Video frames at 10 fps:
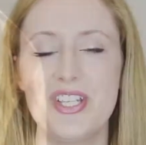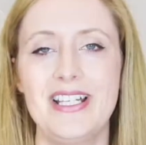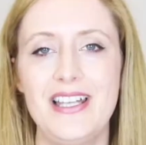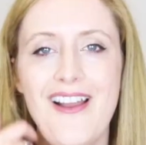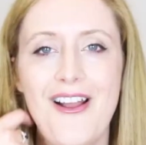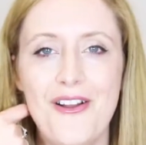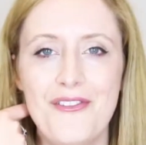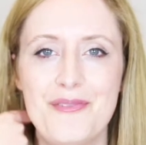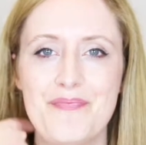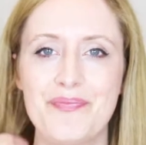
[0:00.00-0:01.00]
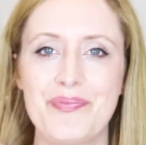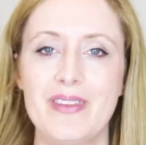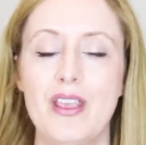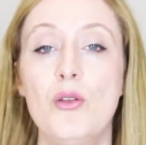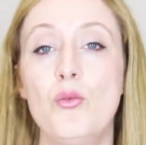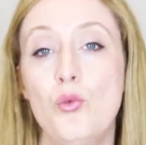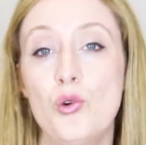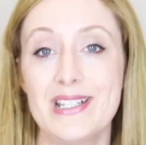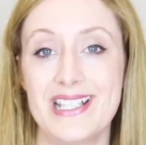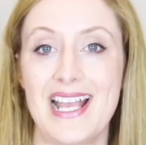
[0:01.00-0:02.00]
it love.
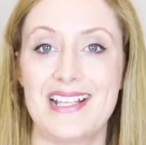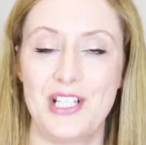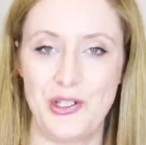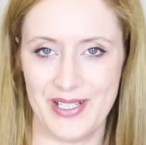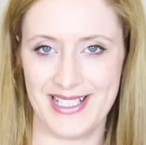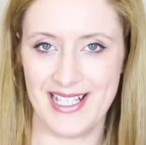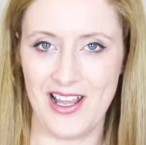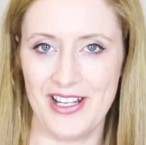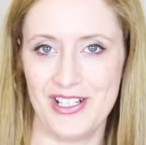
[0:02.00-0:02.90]
Water has a crystalline